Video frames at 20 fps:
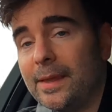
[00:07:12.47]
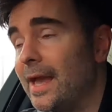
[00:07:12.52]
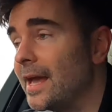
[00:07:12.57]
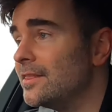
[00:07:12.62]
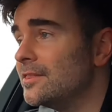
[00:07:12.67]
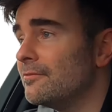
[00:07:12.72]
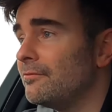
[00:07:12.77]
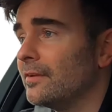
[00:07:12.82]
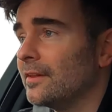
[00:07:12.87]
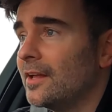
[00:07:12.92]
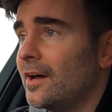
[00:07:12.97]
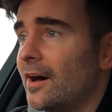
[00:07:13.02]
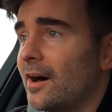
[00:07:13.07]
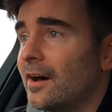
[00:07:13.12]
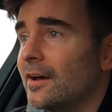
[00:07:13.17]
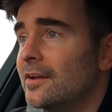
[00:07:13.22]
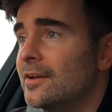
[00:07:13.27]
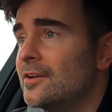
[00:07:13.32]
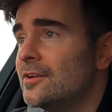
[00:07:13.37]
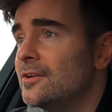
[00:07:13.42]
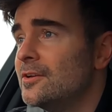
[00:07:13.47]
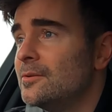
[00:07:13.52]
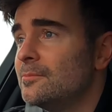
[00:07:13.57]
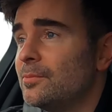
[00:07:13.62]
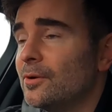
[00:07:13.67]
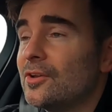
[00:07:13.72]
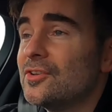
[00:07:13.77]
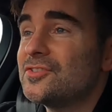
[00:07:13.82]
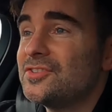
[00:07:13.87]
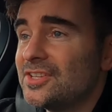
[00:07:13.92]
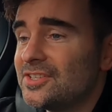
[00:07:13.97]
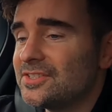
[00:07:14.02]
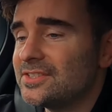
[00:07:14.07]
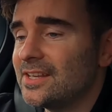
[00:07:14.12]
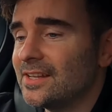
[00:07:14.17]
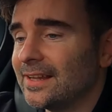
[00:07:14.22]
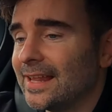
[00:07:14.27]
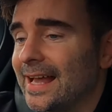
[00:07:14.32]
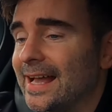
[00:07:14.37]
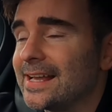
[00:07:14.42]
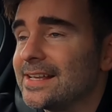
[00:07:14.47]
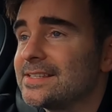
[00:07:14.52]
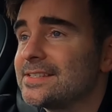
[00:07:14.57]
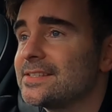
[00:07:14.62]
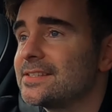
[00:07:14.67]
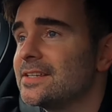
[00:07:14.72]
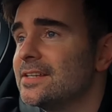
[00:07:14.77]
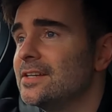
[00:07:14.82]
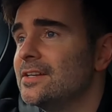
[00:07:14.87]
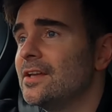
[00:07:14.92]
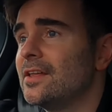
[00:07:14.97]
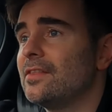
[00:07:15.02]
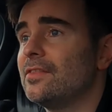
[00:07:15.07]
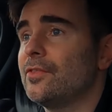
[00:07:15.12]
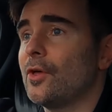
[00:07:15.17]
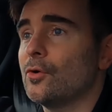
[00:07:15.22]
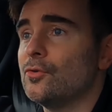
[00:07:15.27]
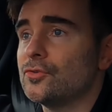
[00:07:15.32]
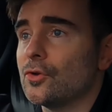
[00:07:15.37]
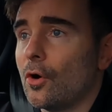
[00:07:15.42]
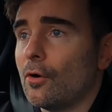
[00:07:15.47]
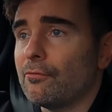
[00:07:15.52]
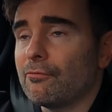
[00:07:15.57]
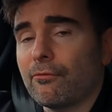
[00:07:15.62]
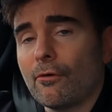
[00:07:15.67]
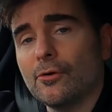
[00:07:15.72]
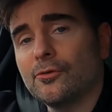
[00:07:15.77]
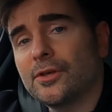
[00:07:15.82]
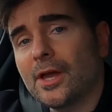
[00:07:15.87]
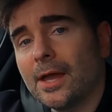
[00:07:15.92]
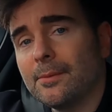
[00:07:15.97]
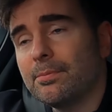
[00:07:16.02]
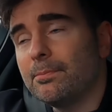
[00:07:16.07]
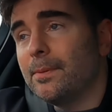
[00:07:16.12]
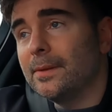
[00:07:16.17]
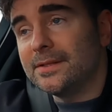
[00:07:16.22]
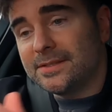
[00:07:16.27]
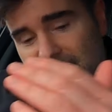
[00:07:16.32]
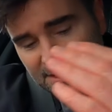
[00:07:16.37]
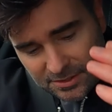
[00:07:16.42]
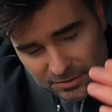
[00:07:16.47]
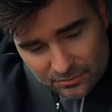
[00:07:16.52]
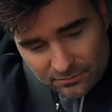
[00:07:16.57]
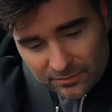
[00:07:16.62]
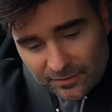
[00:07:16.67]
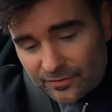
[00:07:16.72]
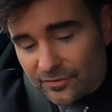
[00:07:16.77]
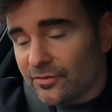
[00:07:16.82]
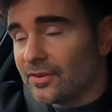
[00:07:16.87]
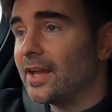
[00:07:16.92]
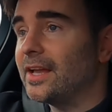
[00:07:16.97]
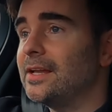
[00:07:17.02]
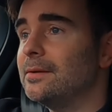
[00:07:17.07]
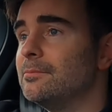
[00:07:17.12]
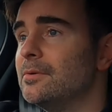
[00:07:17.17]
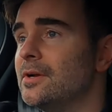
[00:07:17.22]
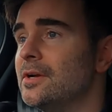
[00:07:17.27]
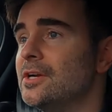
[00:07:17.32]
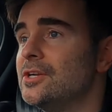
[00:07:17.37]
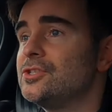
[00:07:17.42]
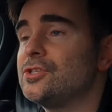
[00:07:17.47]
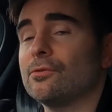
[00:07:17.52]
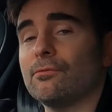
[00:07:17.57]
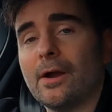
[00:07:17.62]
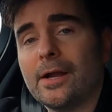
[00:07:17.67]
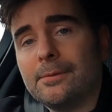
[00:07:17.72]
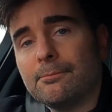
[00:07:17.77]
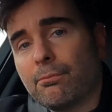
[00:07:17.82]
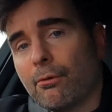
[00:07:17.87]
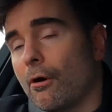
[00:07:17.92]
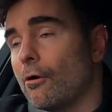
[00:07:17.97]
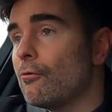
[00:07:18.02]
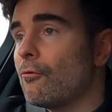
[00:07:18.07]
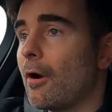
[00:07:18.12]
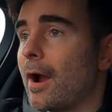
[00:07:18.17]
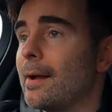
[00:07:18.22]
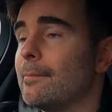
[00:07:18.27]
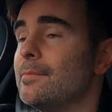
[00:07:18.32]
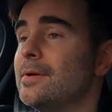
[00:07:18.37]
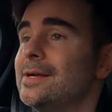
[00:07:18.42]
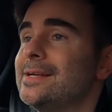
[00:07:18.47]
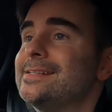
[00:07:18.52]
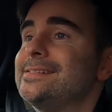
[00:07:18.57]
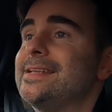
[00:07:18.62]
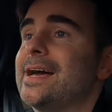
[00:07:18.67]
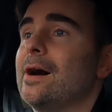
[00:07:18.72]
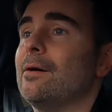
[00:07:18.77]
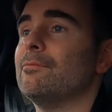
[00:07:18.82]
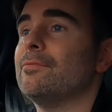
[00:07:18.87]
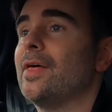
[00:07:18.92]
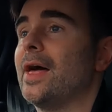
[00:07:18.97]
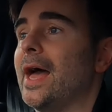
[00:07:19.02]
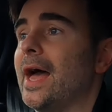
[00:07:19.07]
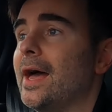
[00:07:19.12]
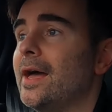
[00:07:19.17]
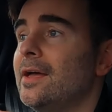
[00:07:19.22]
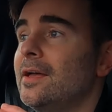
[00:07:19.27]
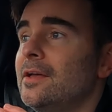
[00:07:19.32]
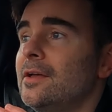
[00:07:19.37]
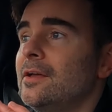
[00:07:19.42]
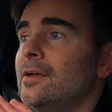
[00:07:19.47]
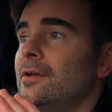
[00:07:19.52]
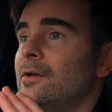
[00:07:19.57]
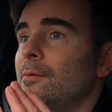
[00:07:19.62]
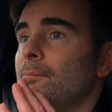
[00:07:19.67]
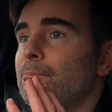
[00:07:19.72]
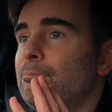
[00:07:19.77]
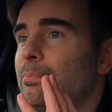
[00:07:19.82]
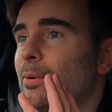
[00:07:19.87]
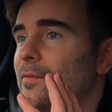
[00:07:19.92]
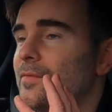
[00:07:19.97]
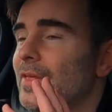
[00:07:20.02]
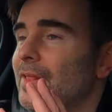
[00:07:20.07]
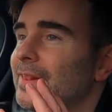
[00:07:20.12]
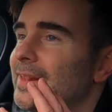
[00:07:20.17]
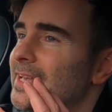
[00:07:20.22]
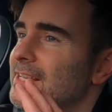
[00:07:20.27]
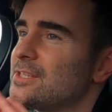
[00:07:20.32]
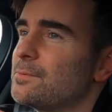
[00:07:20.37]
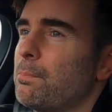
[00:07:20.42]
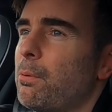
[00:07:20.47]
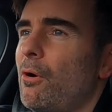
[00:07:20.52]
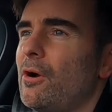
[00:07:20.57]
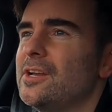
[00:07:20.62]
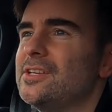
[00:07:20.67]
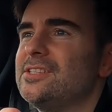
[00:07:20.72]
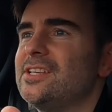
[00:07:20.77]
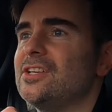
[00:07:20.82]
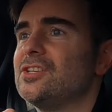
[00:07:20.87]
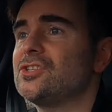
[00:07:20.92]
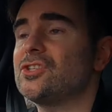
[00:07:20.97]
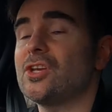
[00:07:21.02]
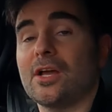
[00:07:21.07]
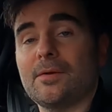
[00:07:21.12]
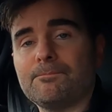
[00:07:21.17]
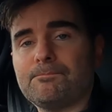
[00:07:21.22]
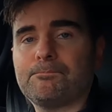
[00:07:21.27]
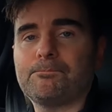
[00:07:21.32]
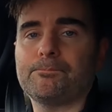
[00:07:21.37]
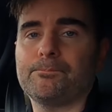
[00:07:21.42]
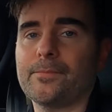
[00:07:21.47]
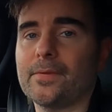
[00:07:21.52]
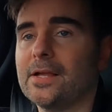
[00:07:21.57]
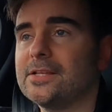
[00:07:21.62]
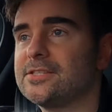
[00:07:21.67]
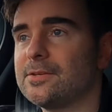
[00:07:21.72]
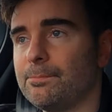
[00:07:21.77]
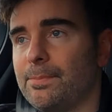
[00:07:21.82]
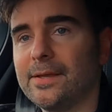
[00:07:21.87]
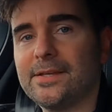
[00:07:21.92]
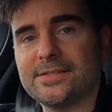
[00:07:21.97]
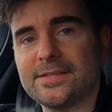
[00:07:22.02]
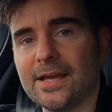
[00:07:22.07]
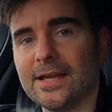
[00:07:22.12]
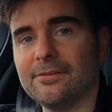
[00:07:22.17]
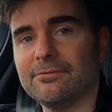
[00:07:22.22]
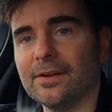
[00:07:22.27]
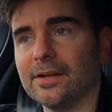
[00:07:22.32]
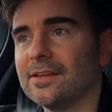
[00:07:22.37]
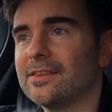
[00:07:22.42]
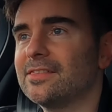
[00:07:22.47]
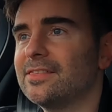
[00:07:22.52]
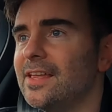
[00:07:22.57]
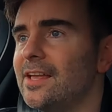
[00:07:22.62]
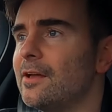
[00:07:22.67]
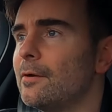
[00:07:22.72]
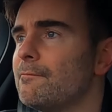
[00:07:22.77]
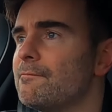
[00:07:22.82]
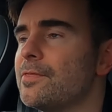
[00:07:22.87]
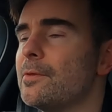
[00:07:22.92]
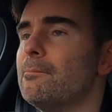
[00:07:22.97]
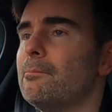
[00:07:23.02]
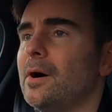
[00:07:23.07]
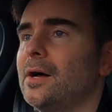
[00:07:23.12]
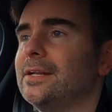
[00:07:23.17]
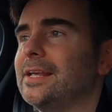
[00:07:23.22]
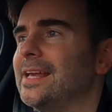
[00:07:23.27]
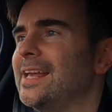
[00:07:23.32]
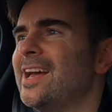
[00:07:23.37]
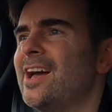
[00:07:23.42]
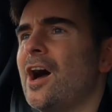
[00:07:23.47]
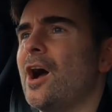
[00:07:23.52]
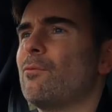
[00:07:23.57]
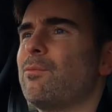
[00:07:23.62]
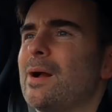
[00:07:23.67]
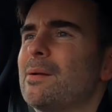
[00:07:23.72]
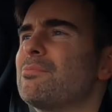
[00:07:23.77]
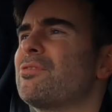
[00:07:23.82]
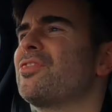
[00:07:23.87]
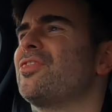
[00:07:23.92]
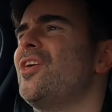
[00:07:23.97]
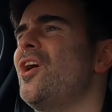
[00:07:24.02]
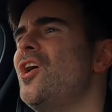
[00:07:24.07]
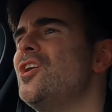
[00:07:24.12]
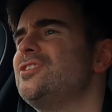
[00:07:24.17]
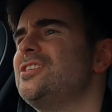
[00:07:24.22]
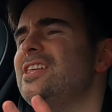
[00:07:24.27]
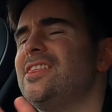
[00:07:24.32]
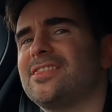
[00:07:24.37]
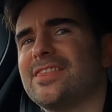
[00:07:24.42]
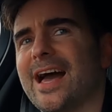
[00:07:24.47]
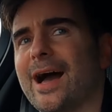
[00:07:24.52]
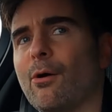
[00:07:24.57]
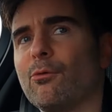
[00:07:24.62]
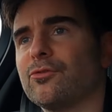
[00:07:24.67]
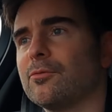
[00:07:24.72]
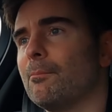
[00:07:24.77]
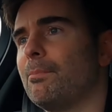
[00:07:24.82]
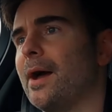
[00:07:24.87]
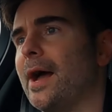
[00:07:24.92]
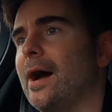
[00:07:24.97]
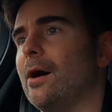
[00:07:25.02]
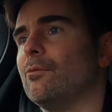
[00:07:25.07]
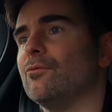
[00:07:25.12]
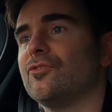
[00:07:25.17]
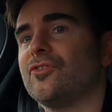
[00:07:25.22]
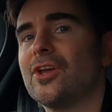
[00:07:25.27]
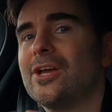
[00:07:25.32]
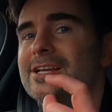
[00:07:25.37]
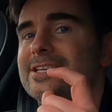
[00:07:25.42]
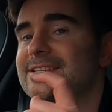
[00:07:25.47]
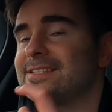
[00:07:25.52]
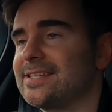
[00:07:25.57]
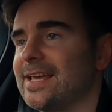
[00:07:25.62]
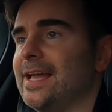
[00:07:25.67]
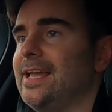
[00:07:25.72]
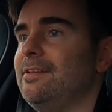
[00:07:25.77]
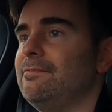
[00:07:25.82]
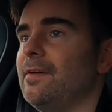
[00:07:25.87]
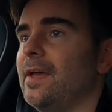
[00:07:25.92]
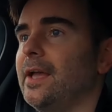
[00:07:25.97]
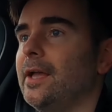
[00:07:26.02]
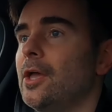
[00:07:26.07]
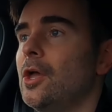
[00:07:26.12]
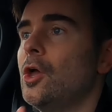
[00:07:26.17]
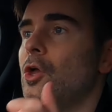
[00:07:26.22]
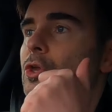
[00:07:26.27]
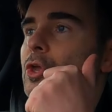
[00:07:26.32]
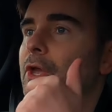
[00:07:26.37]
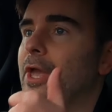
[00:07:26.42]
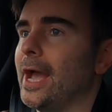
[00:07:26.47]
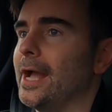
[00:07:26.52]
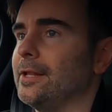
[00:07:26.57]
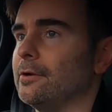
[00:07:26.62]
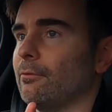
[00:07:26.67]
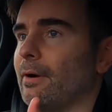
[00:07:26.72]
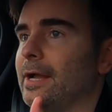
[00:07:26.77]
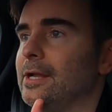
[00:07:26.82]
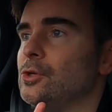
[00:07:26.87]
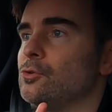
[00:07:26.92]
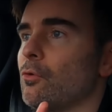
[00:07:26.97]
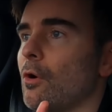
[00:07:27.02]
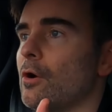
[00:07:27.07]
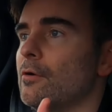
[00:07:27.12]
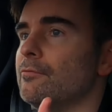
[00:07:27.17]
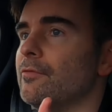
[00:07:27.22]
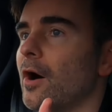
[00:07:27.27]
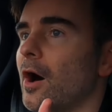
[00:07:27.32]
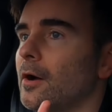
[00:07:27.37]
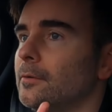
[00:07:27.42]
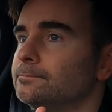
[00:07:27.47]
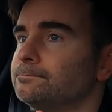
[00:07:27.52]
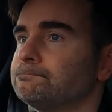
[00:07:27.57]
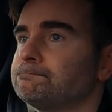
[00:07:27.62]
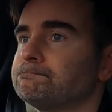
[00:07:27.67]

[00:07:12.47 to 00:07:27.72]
getting the Velar, because this still has those off-road capabilities. You've got the same terrain program down there, but the list price is it's a big saving. Think of the money, around £30,000 saving. You're getting a Range Rover